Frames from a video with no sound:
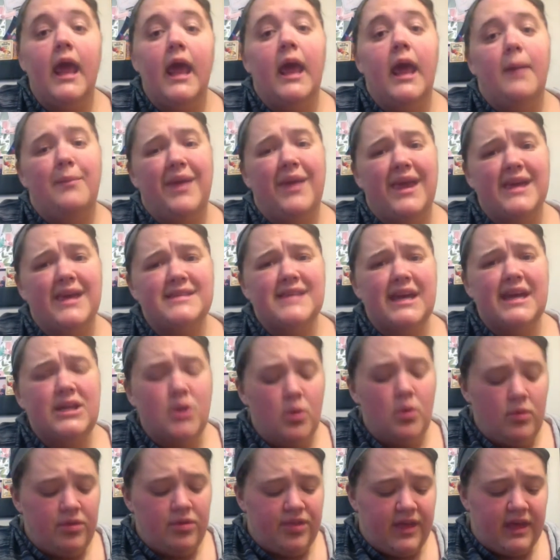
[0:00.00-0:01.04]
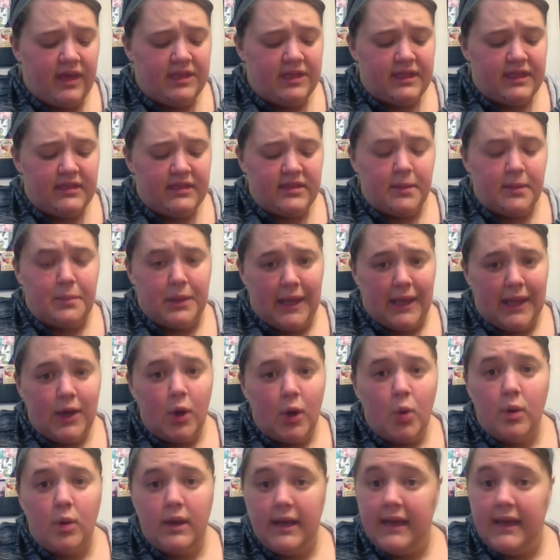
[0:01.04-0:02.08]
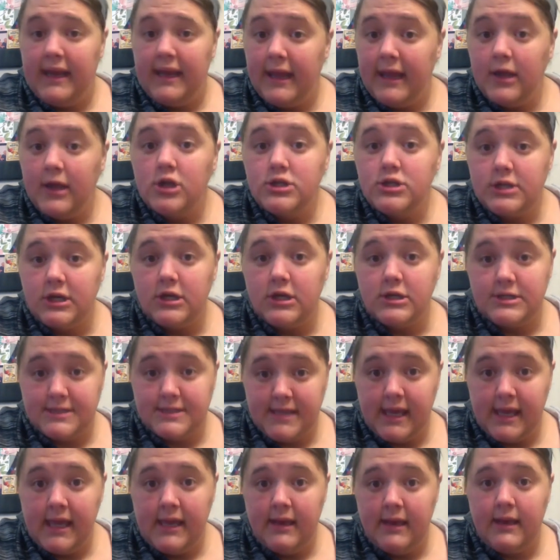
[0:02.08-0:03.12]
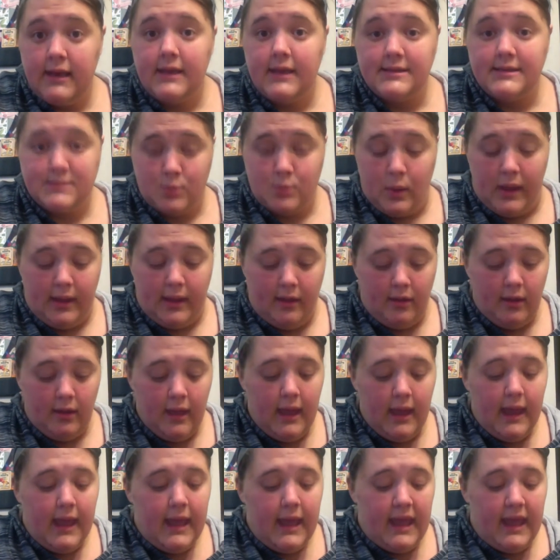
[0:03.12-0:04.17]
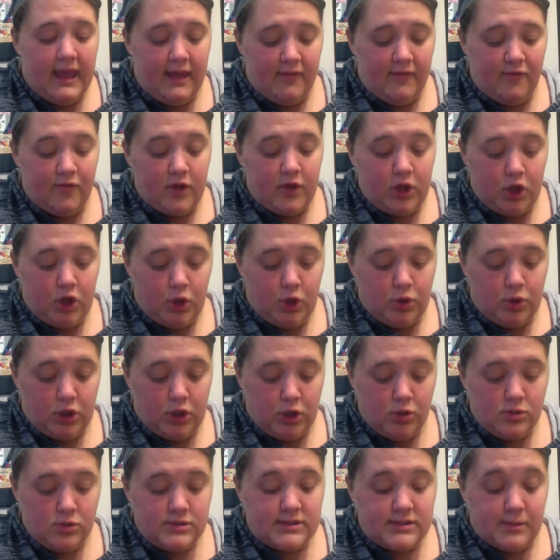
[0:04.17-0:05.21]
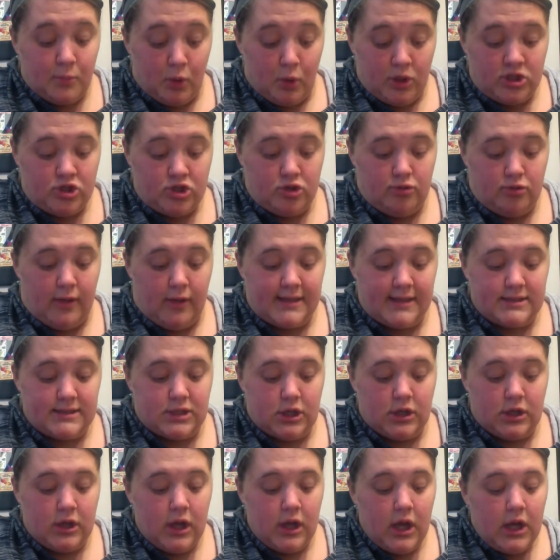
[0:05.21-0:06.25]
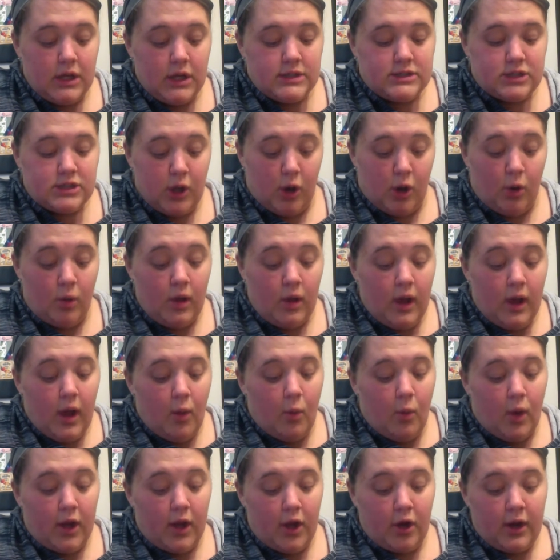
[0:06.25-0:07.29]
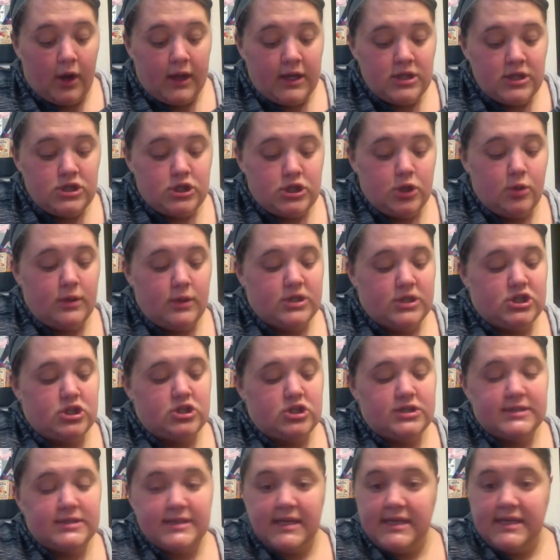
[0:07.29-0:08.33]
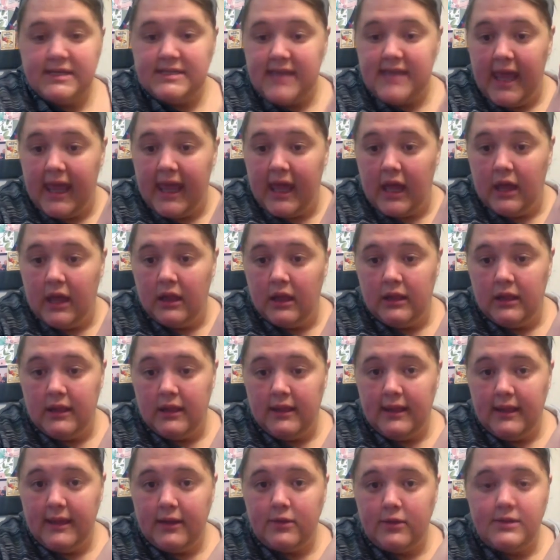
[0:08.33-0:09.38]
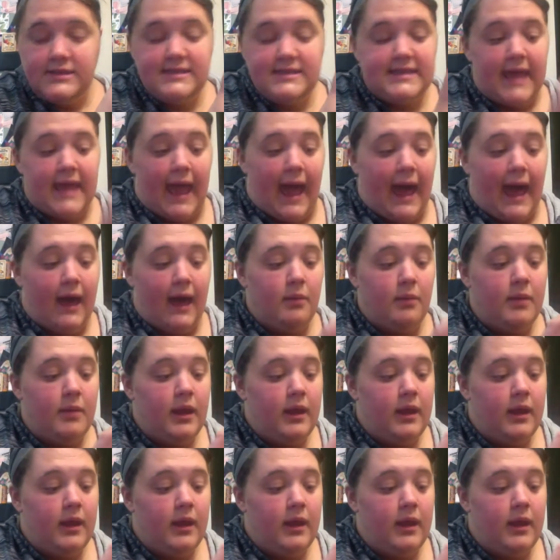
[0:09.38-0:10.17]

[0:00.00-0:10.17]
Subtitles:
because I don't think that the Play-Doh would adhere to your skin as well if you used moisturizer. So what you're gonna do is you're just gonna take a little dab